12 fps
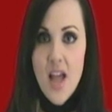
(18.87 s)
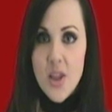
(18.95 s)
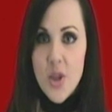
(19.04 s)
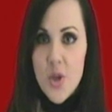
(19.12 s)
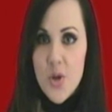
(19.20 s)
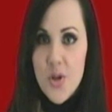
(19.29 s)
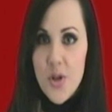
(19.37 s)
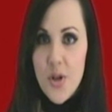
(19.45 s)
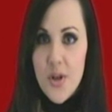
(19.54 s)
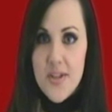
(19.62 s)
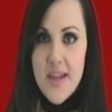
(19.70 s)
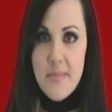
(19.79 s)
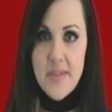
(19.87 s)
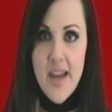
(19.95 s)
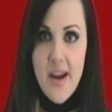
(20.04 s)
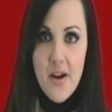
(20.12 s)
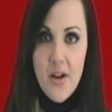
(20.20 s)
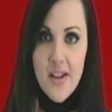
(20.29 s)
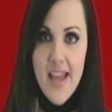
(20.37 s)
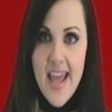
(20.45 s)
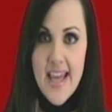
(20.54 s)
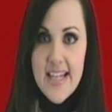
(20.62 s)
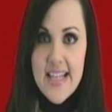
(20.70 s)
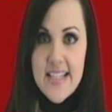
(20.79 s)
a little girl named Carol
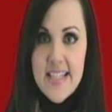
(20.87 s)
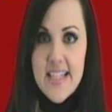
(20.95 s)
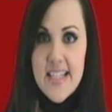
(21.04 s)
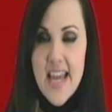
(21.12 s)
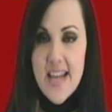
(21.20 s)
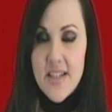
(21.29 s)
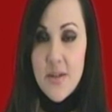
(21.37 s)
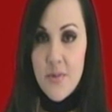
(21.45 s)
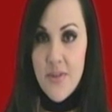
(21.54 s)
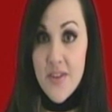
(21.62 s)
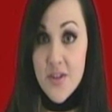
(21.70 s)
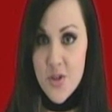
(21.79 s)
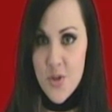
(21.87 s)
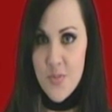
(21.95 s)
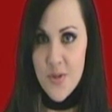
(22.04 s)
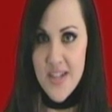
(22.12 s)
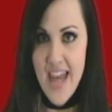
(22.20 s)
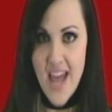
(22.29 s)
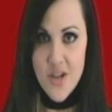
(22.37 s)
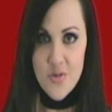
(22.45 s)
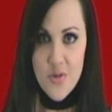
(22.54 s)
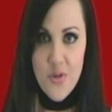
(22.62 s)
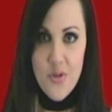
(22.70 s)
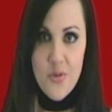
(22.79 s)
Anne is connecting with the
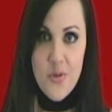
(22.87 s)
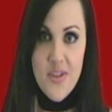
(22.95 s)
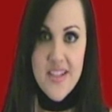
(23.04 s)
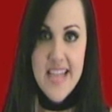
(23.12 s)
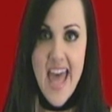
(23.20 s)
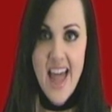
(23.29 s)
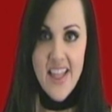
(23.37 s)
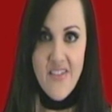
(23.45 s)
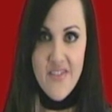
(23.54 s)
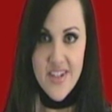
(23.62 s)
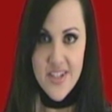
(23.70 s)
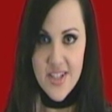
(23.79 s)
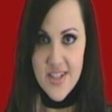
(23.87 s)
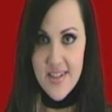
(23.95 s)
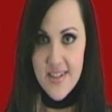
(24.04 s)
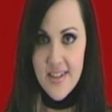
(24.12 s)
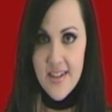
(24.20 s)
supernatural through the television.